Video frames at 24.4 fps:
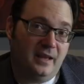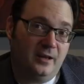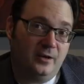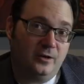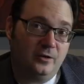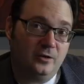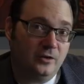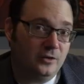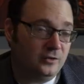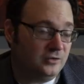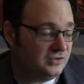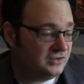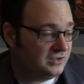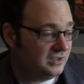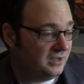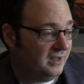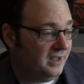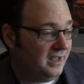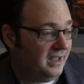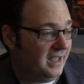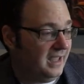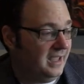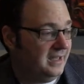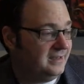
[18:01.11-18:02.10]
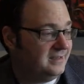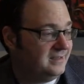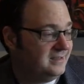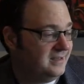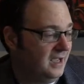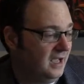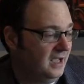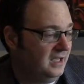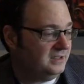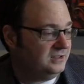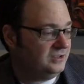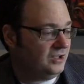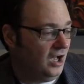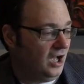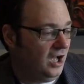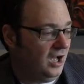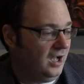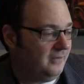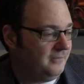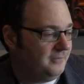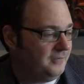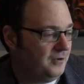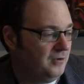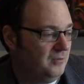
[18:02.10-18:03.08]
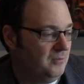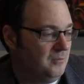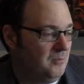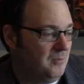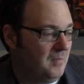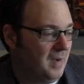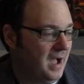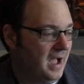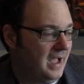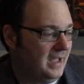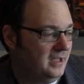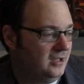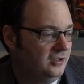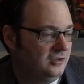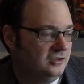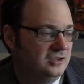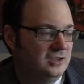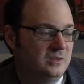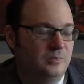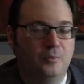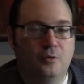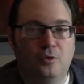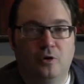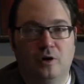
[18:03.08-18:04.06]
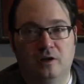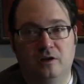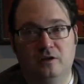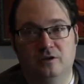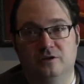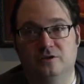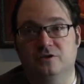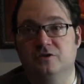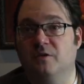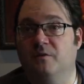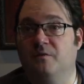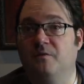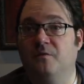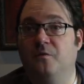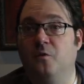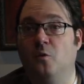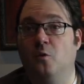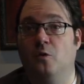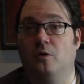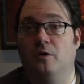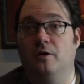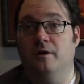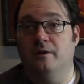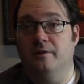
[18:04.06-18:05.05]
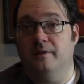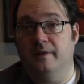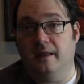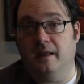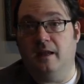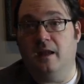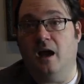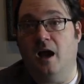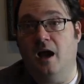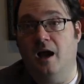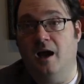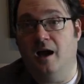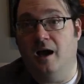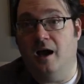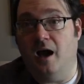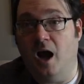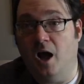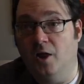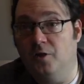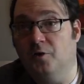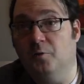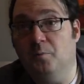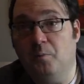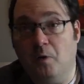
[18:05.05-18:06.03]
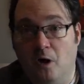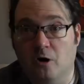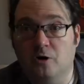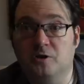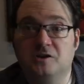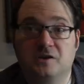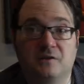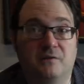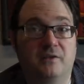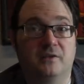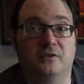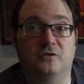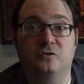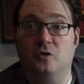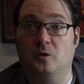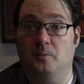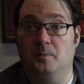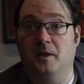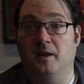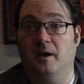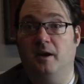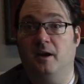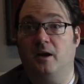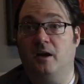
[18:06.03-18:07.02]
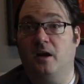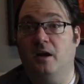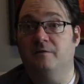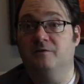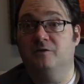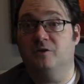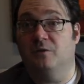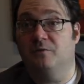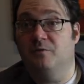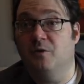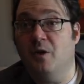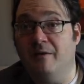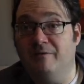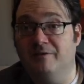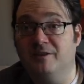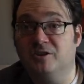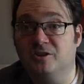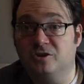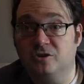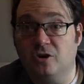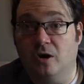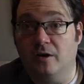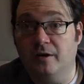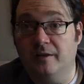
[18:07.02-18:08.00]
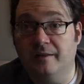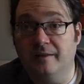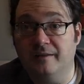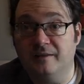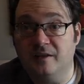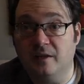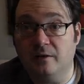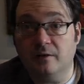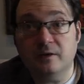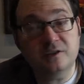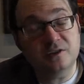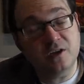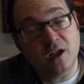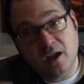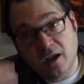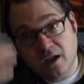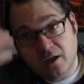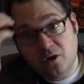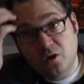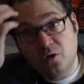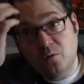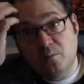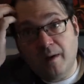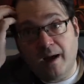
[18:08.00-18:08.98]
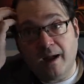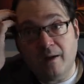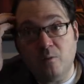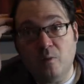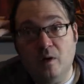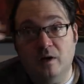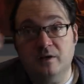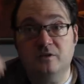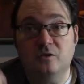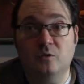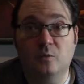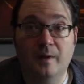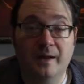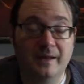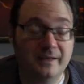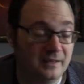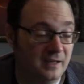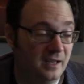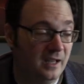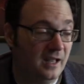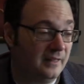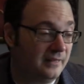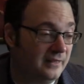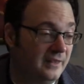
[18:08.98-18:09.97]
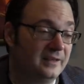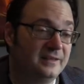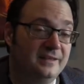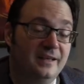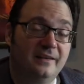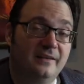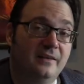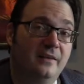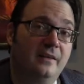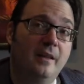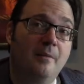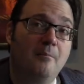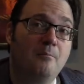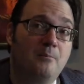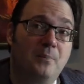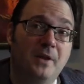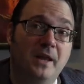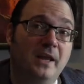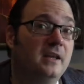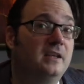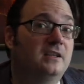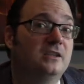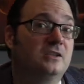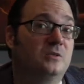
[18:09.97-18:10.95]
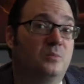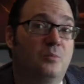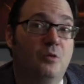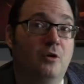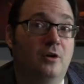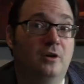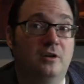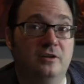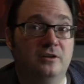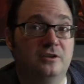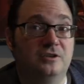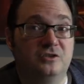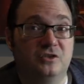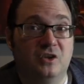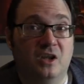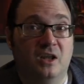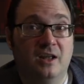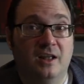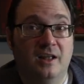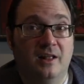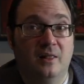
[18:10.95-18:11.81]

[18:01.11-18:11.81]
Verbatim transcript: interludes. It does offer mild spoilers for the uh, other parts of the Stormlight Archive. So if you haven't started the series, you might want to wait. This isn't the biggest spoilers